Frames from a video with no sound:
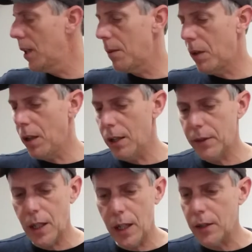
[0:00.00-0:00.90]
All I've
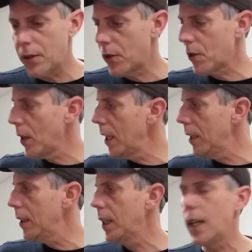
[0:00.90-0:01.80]
got straight into
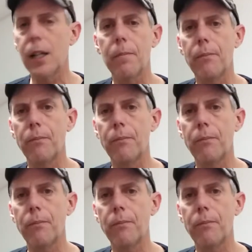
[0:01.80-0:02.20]
the amp.